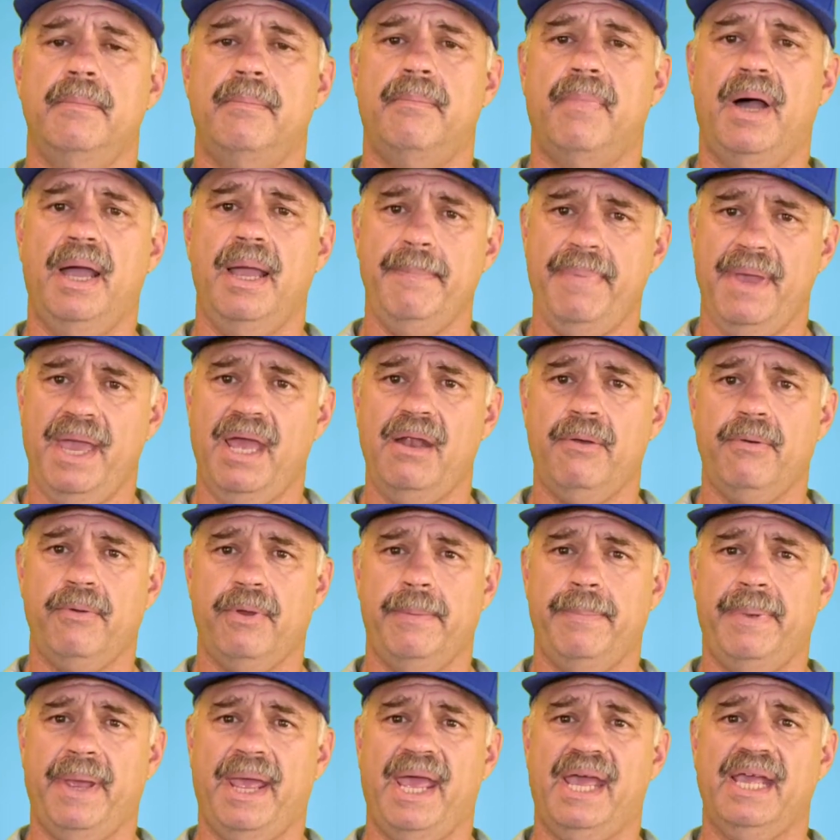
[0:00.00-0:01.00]
My
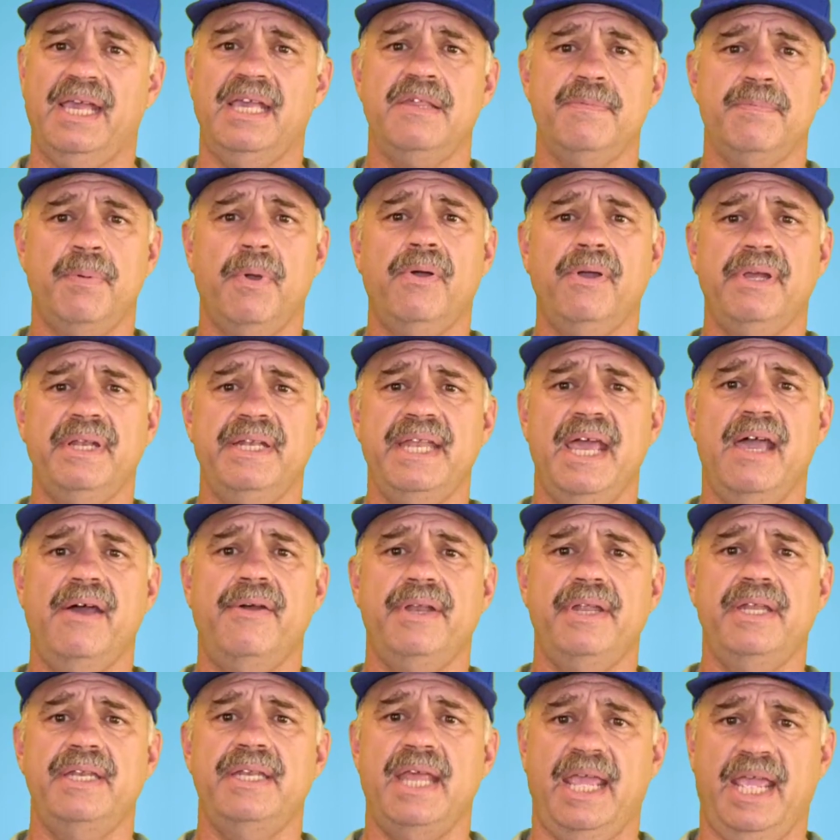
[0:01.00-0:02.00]
battery pack is broken
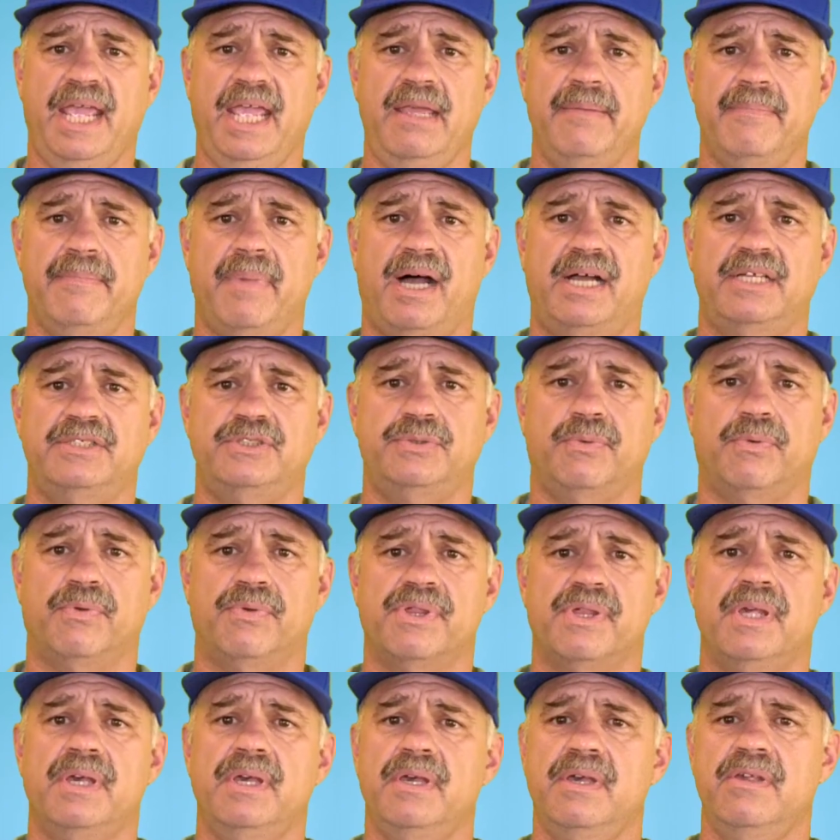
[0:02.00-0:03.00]
down into 8
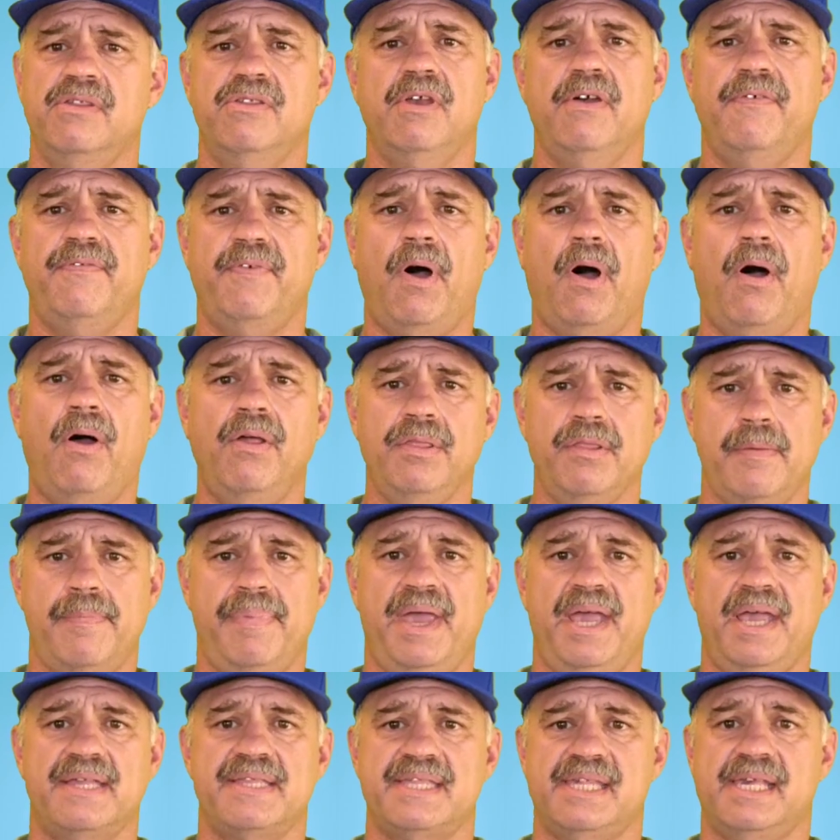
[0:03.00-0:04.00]
modules, so if all the
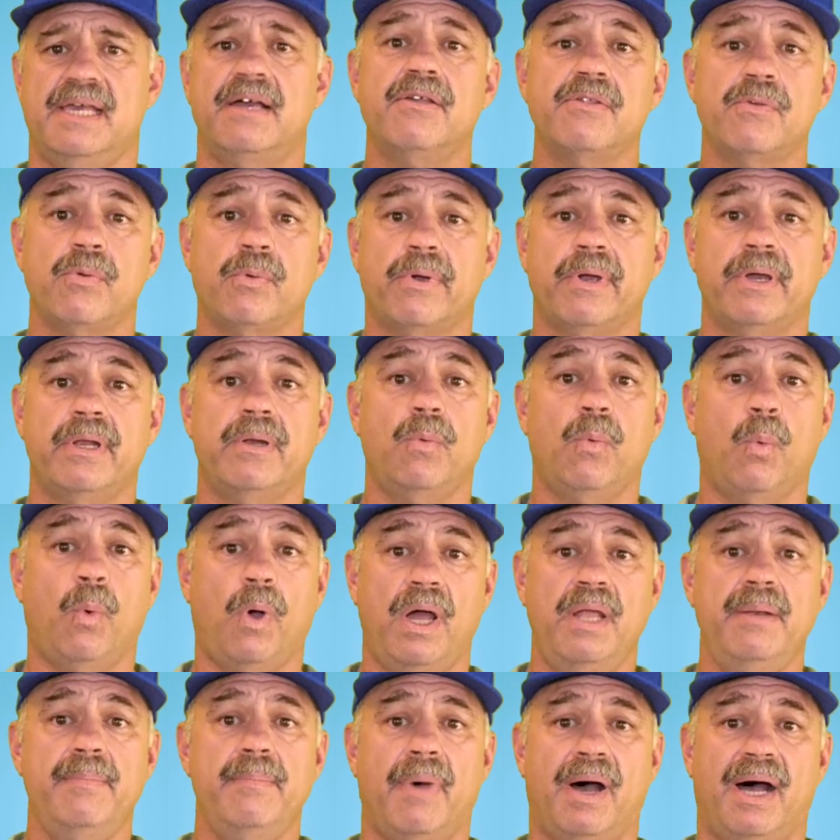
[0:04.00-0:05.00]
bad cells were in
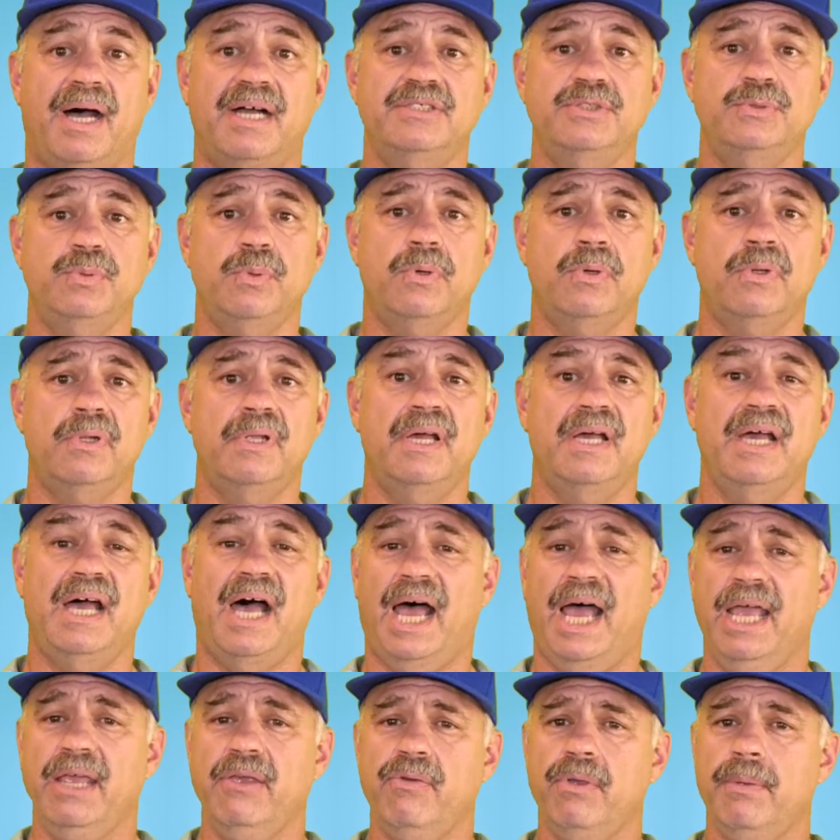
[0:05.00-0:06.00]
one module,
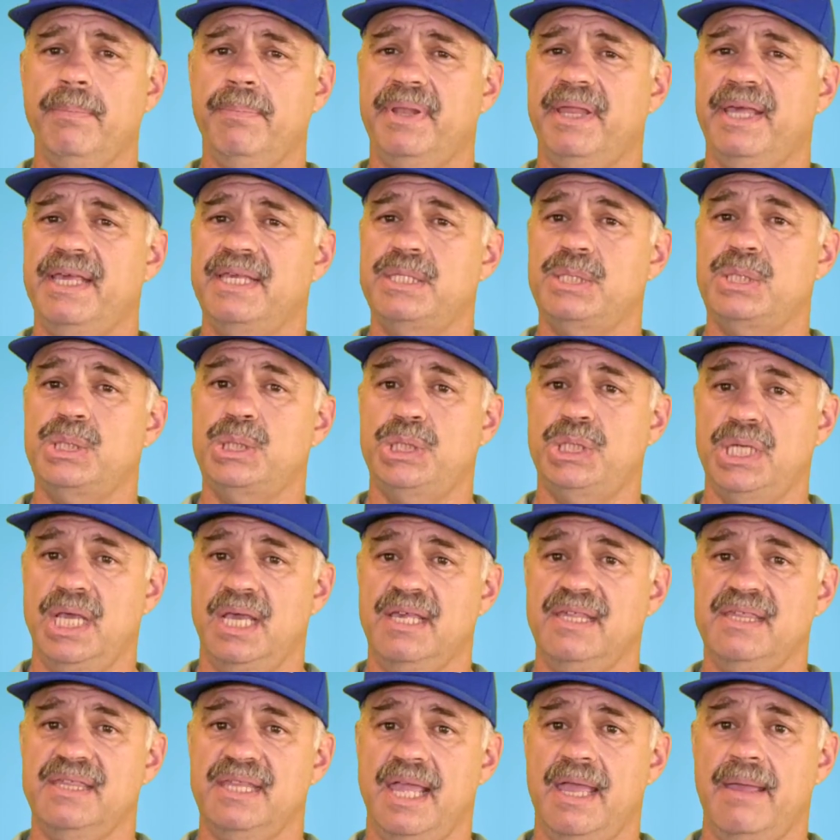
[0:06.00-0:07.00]
I could replace
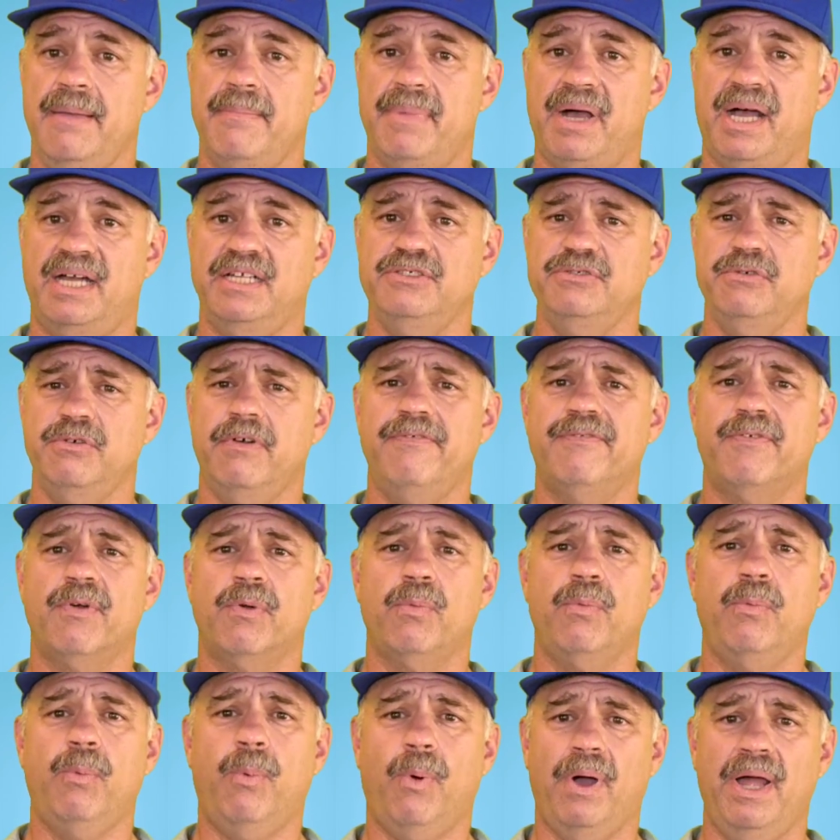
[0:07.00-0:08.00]
just that module
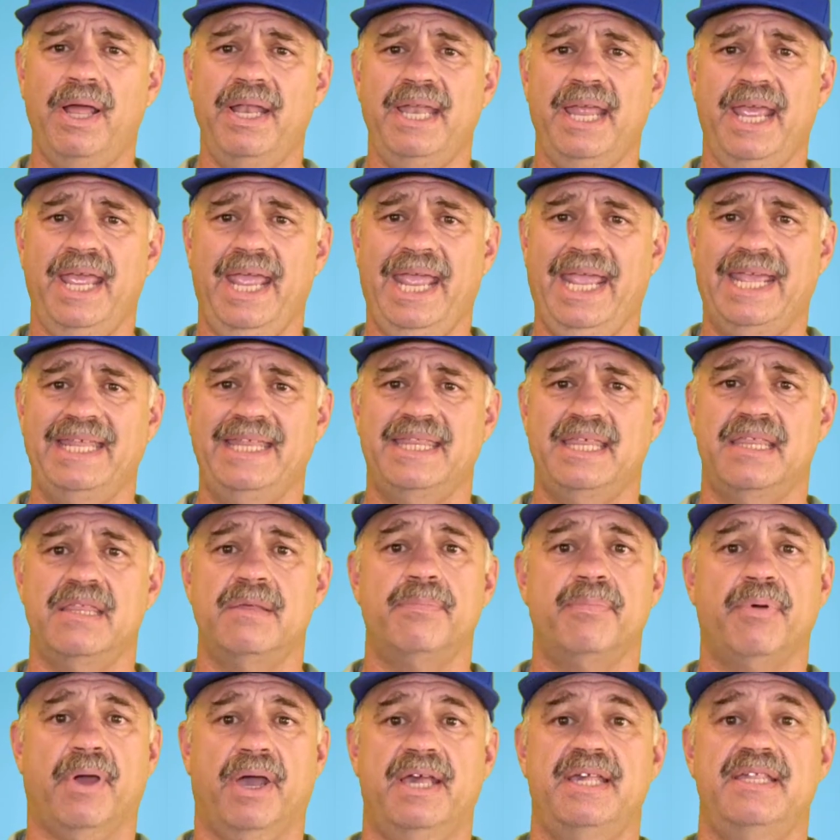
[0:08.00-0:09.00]
for 1/8 of the
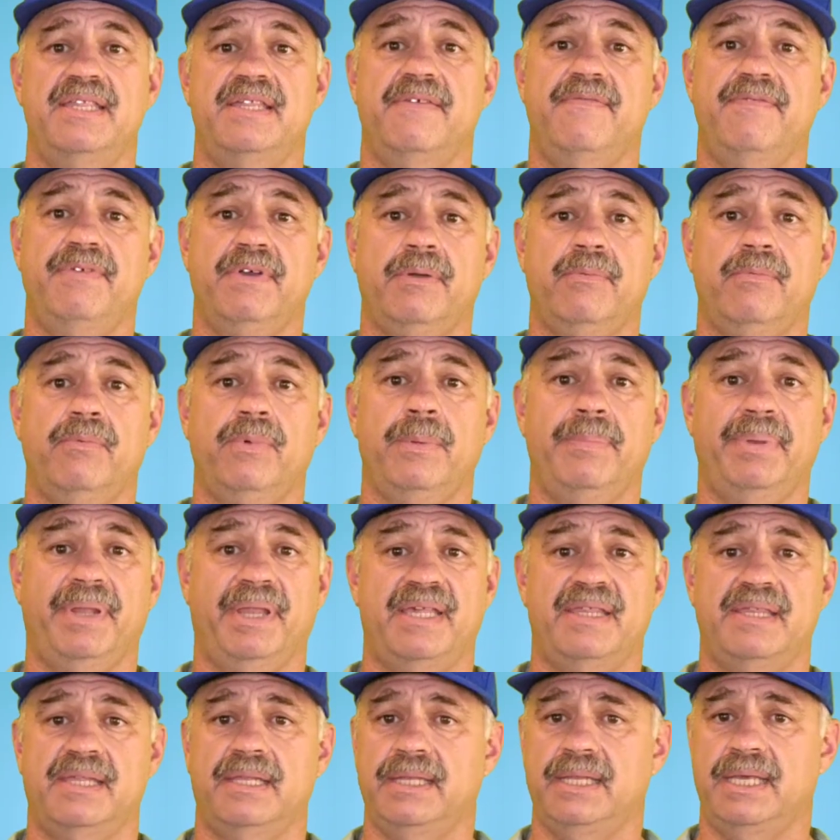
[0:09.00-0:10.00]
price of
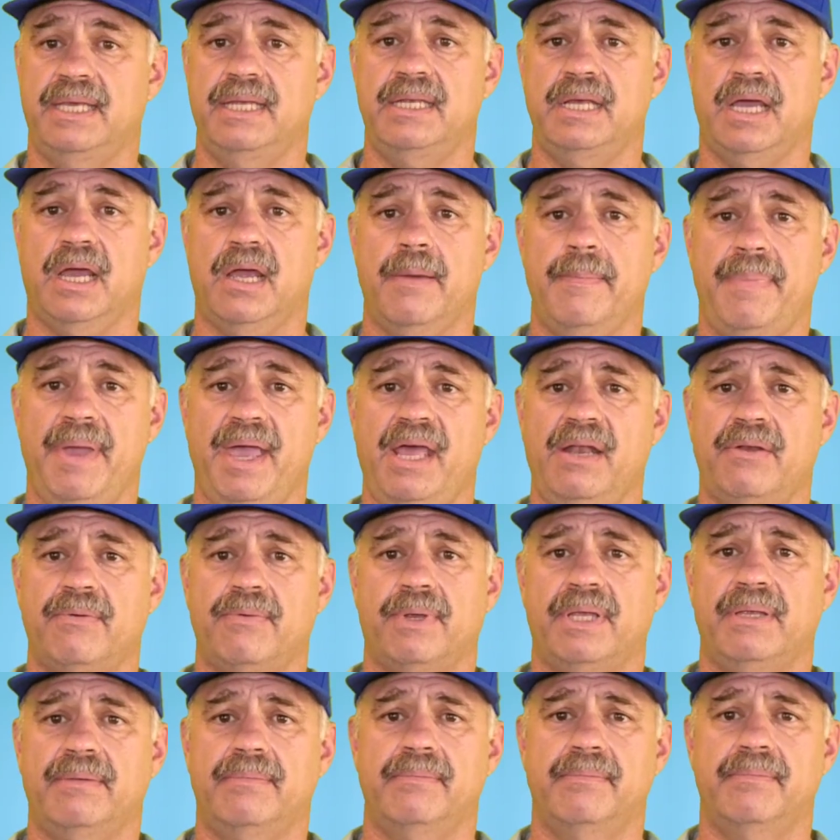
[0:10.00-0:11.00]
replacing the entire
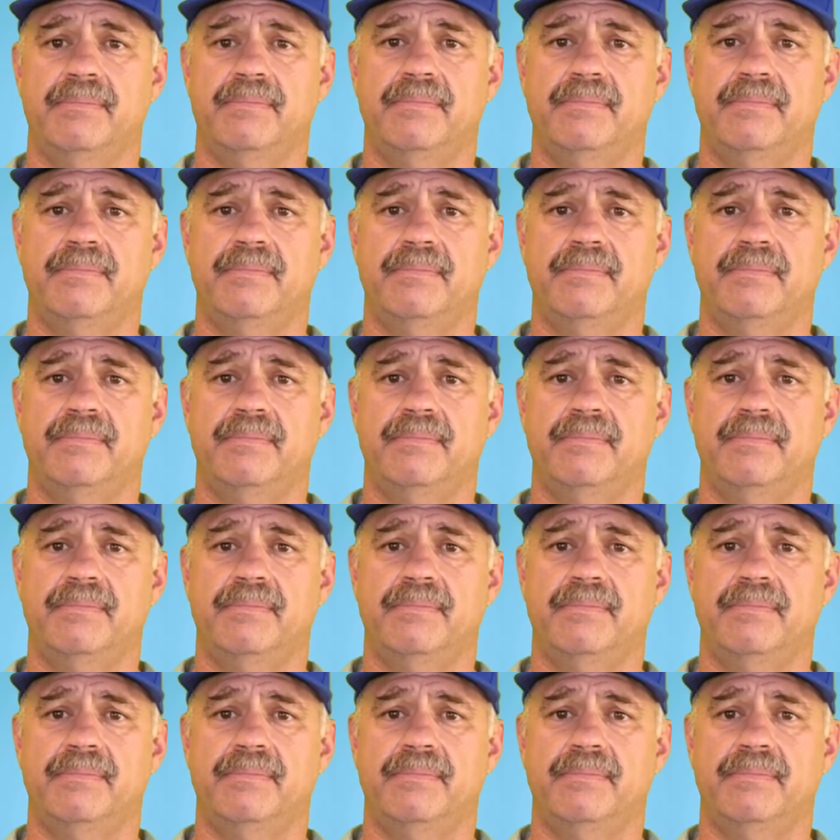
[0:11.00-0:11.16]
battery.